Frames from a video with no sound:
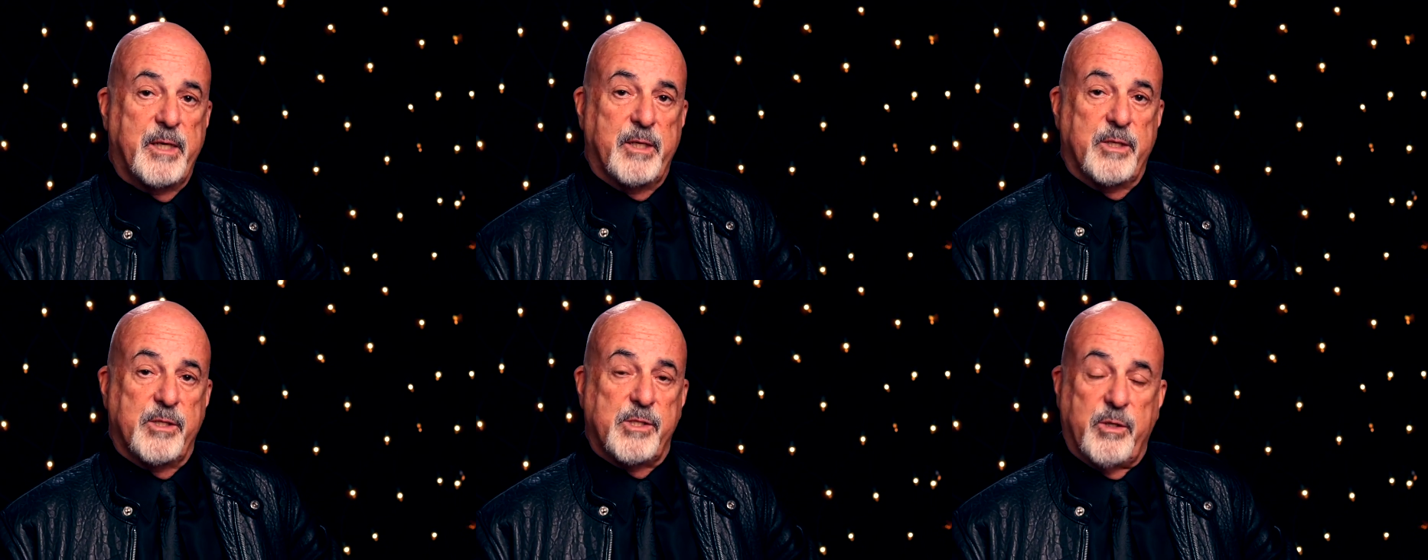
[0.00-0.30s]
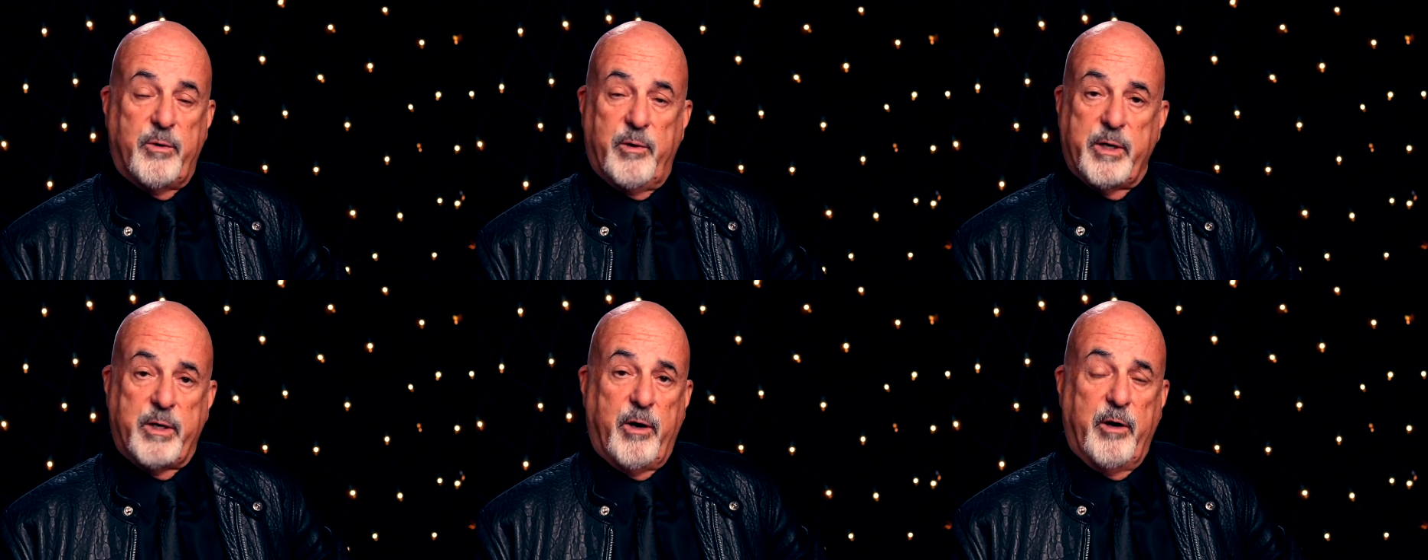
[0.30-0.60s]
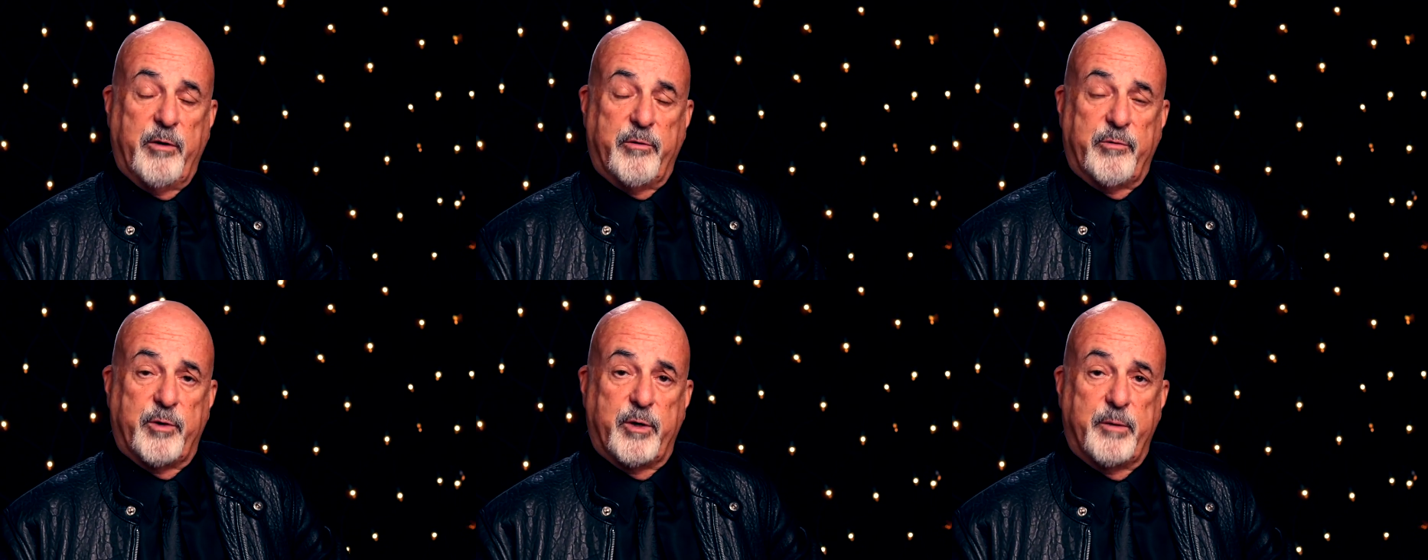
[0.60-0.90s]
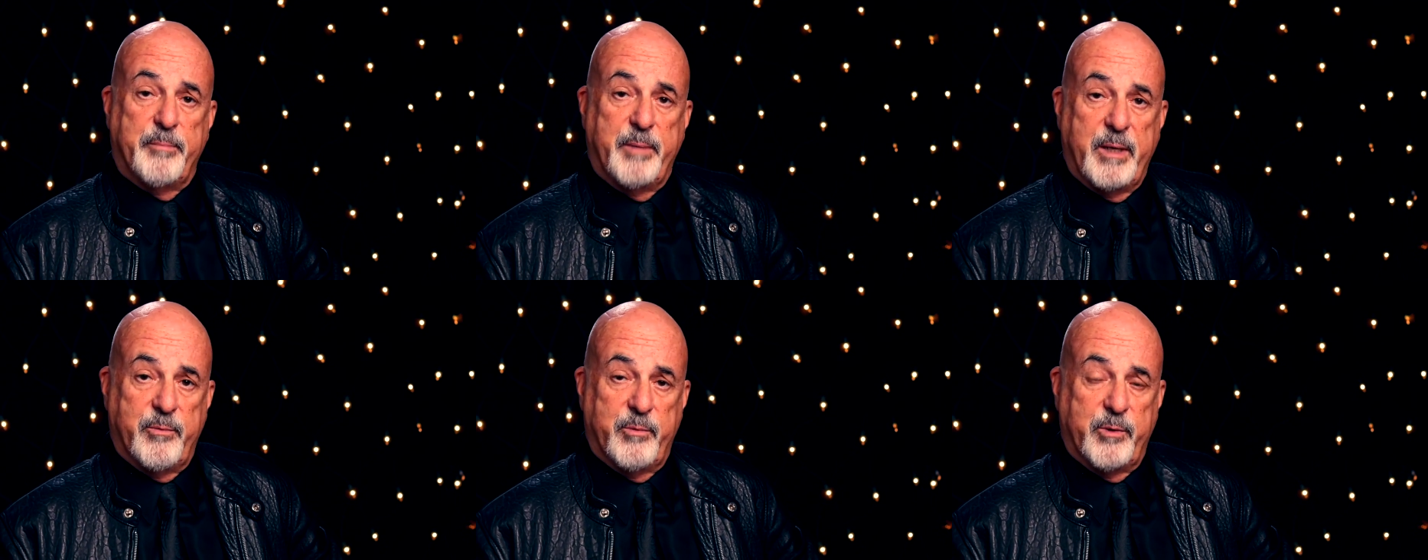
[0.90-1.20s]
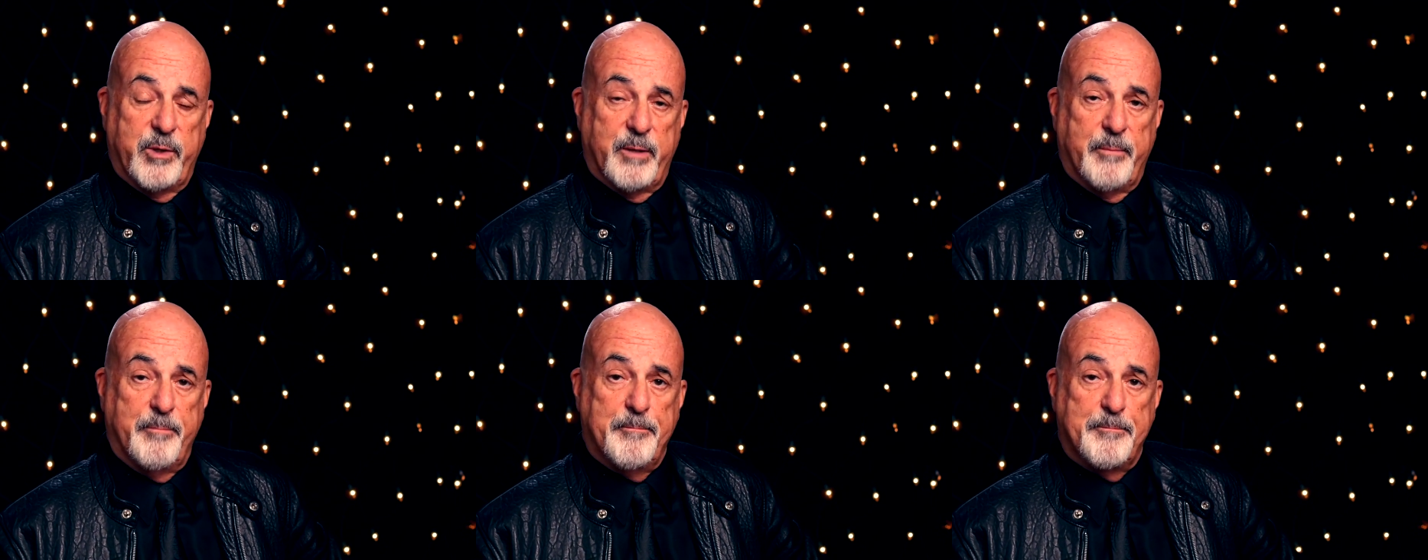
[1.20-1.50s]
So I go over and meet
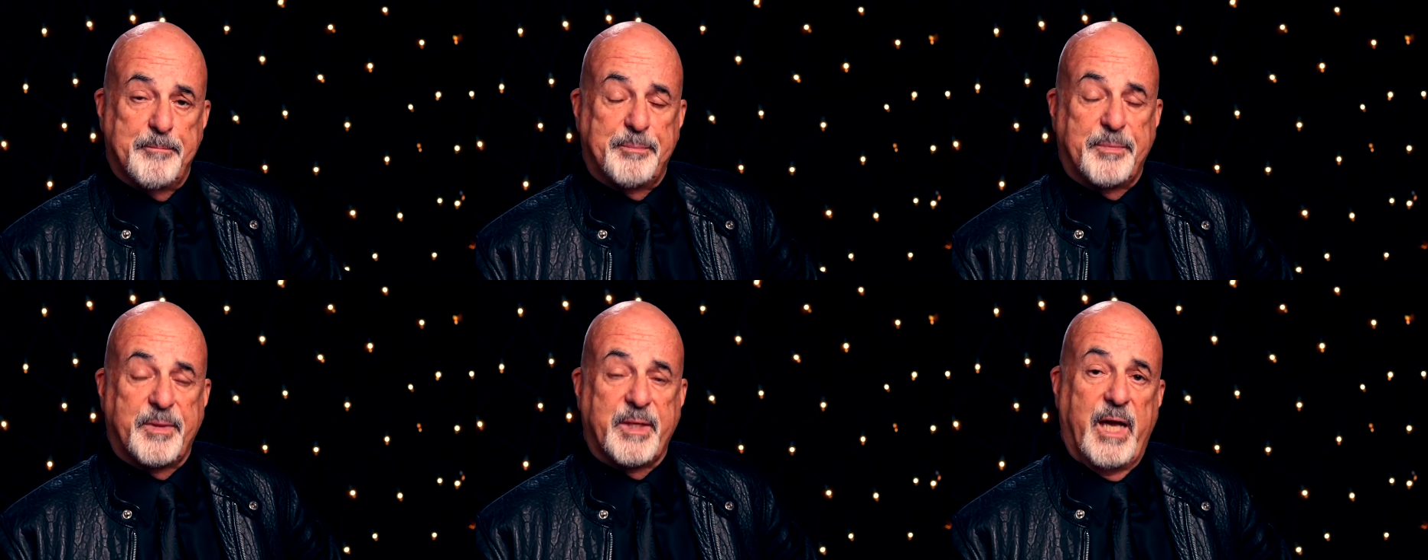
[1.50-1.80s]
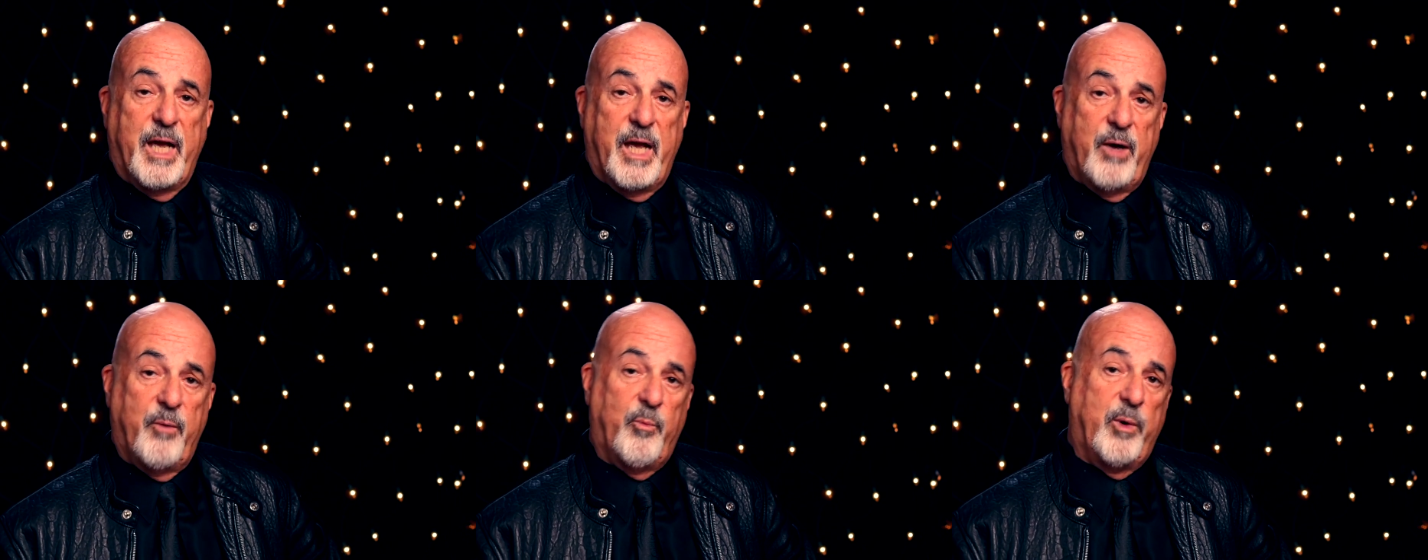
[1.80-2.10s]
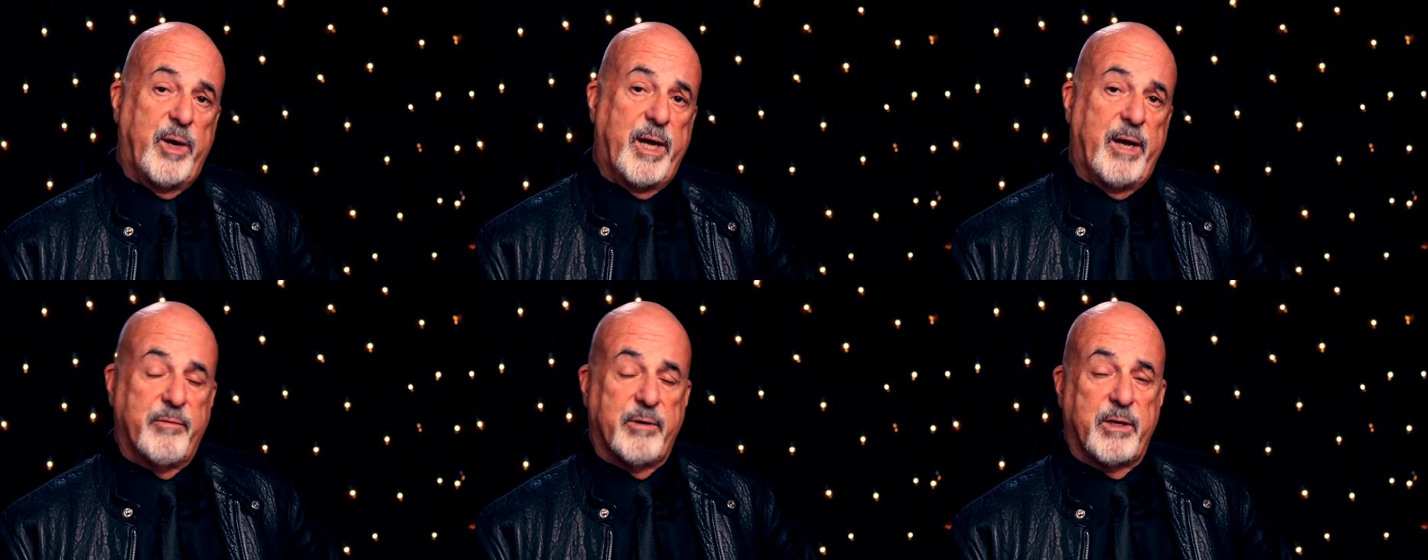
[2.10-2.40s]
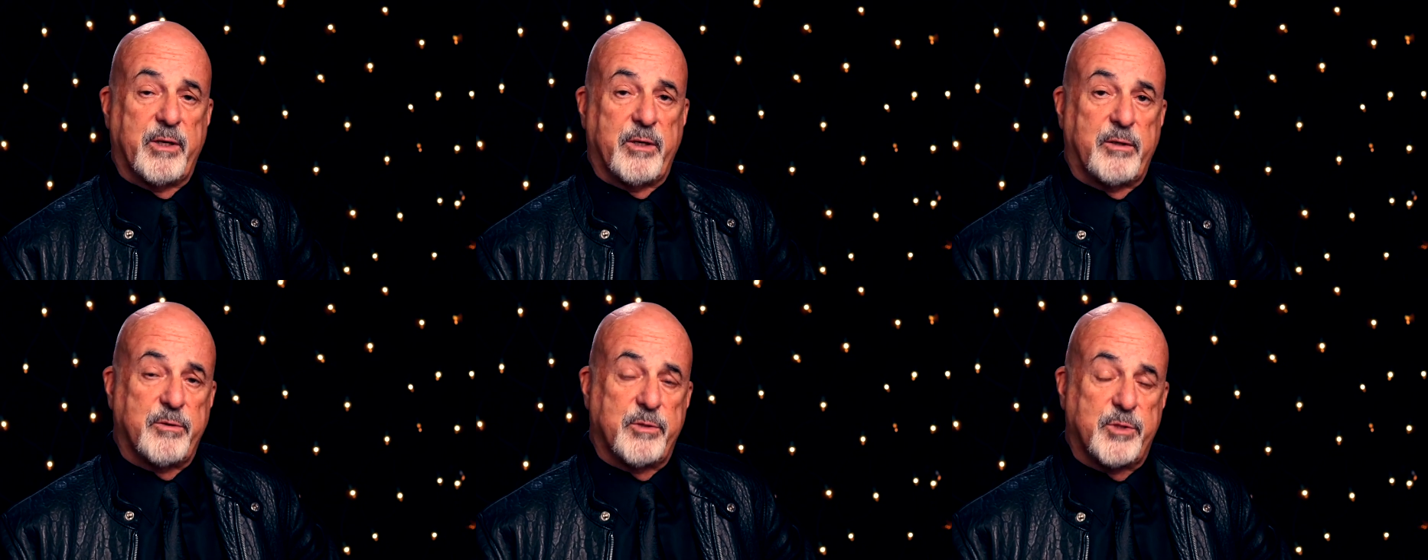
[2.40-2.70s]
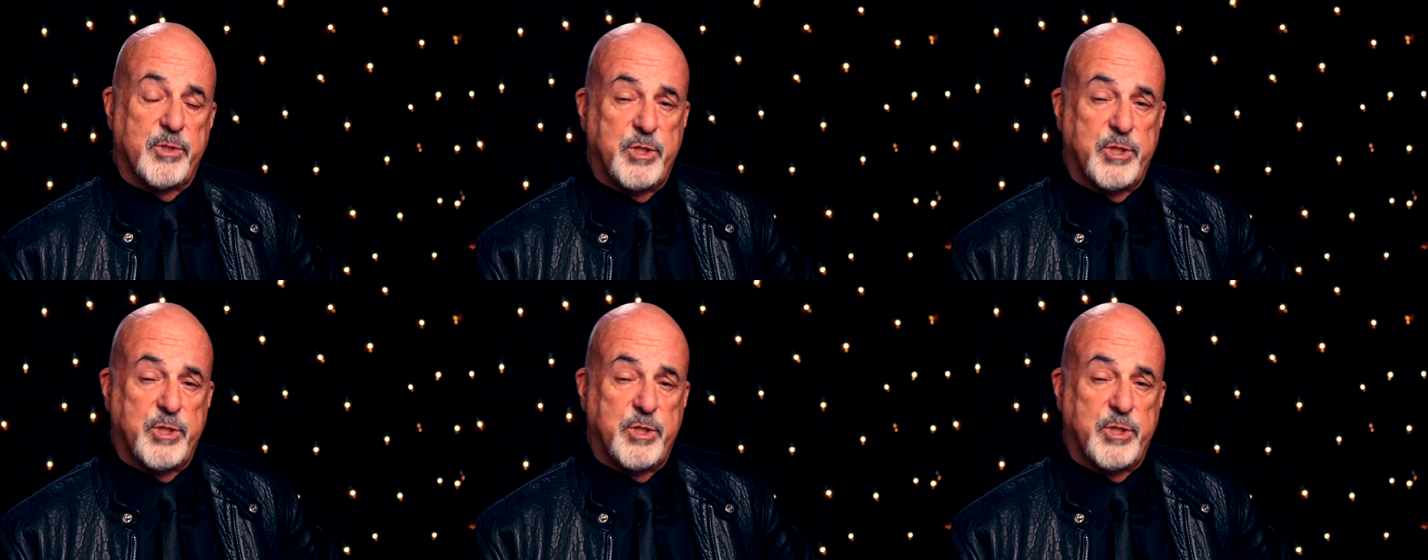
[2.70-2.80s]
with them, and we have a little